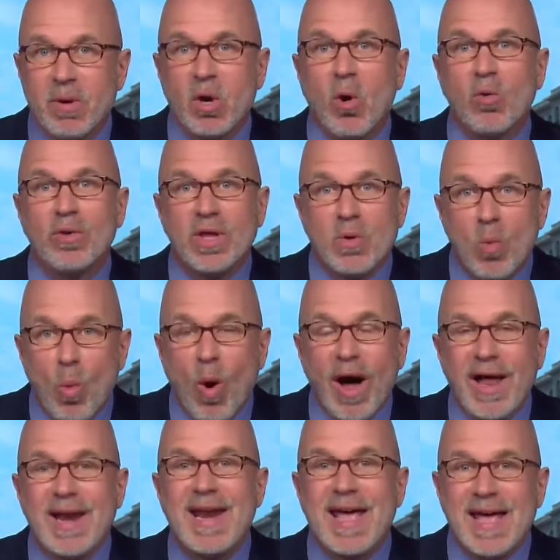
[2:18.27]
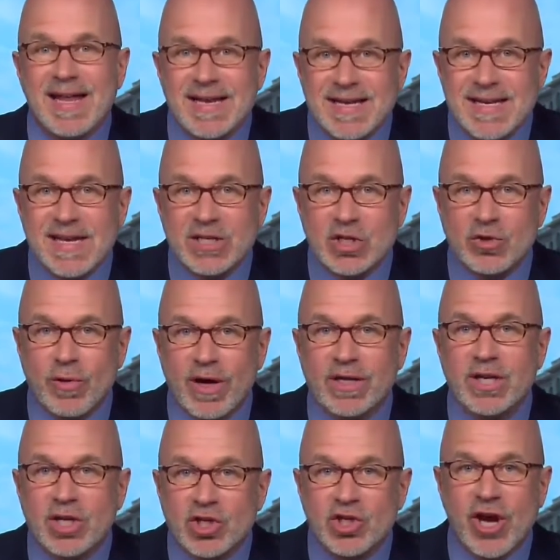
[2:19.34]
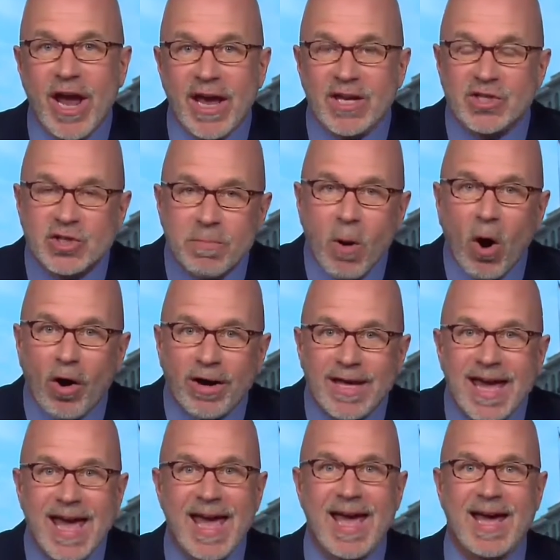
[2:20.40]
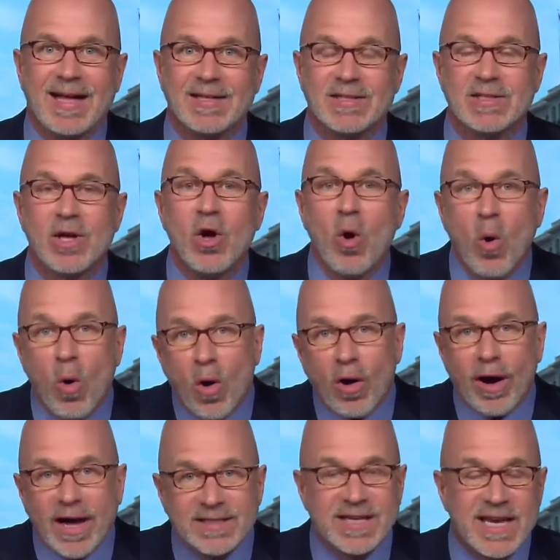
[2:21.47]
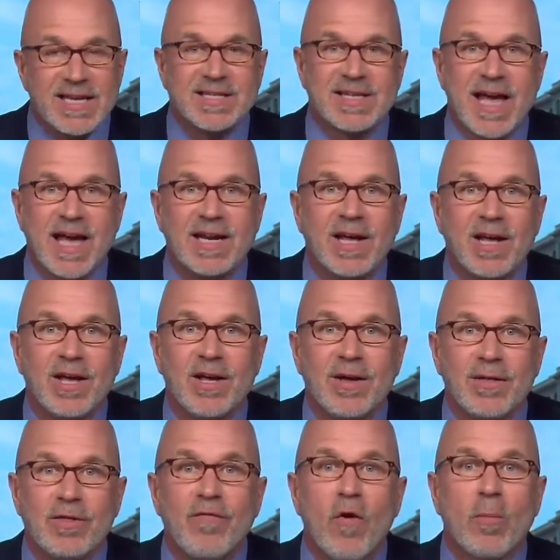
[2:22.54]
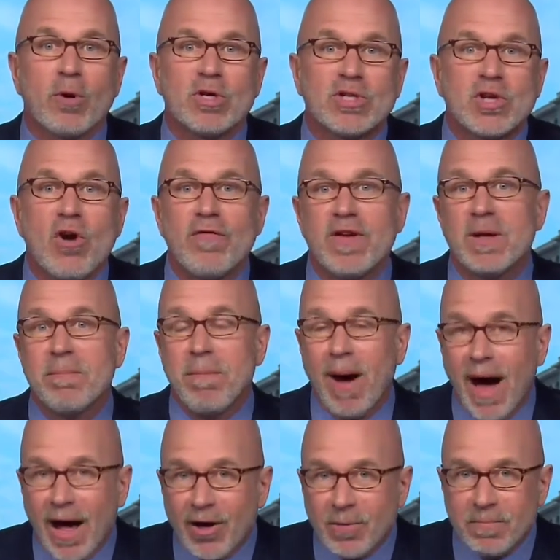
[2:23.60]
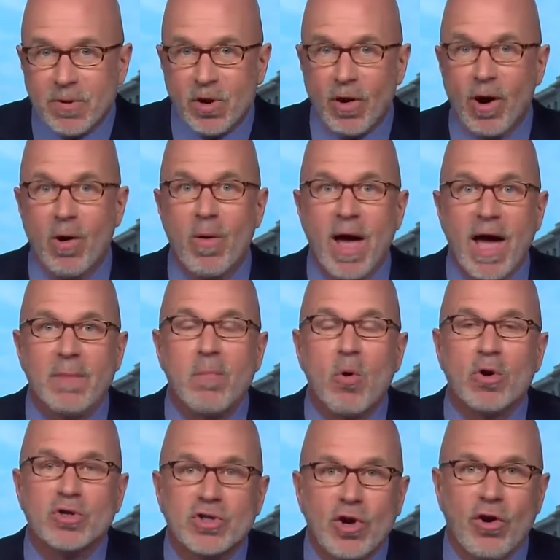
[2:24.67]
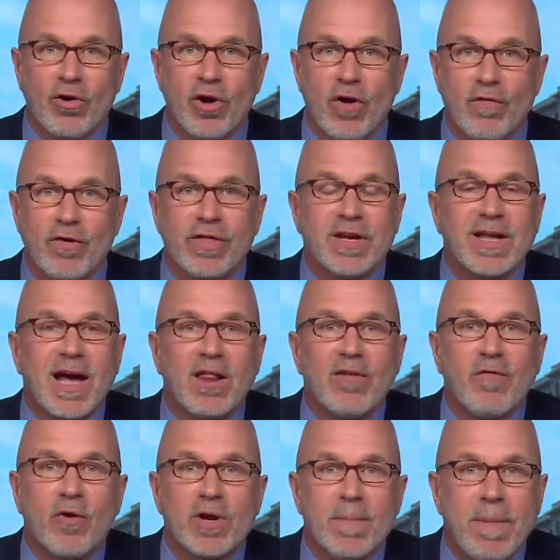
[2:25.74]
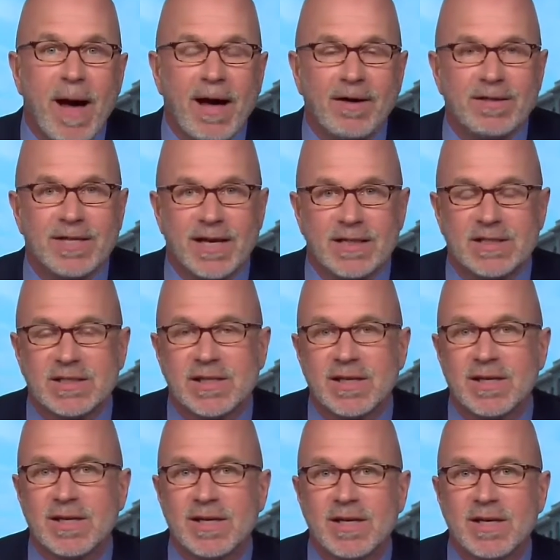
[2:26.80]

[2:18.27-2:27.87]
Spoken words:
but only one district changed party hands. Or, as he said, the former Soviet Politburo had more turnover than California politics.